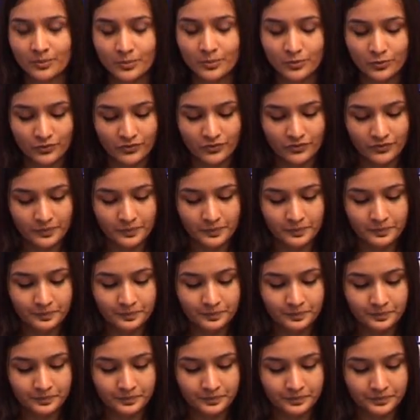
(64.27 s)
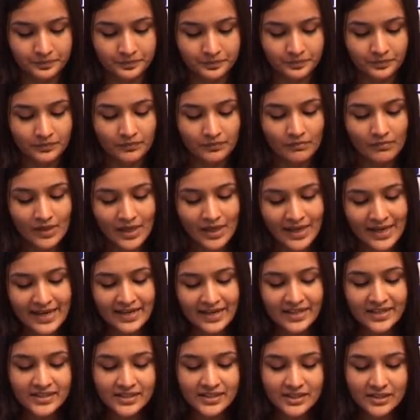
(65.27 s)
your move.
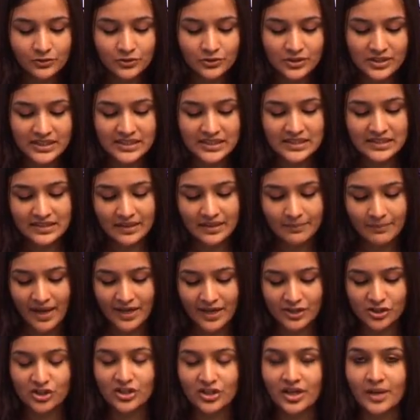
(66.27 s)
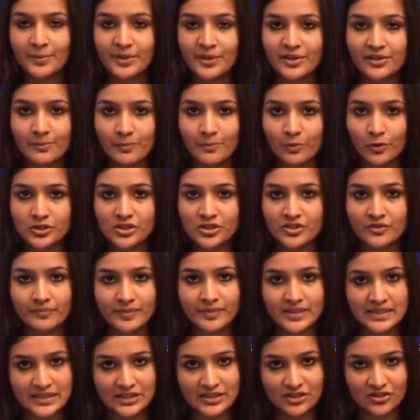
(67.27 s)
L&T could see some action amid reports
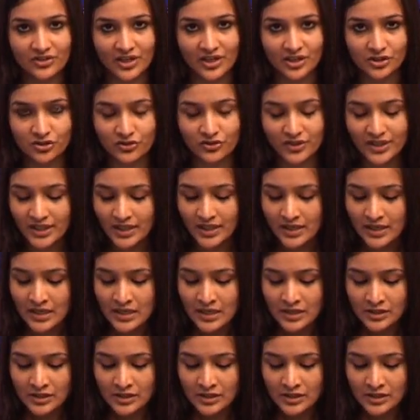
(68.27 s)
of business structuring.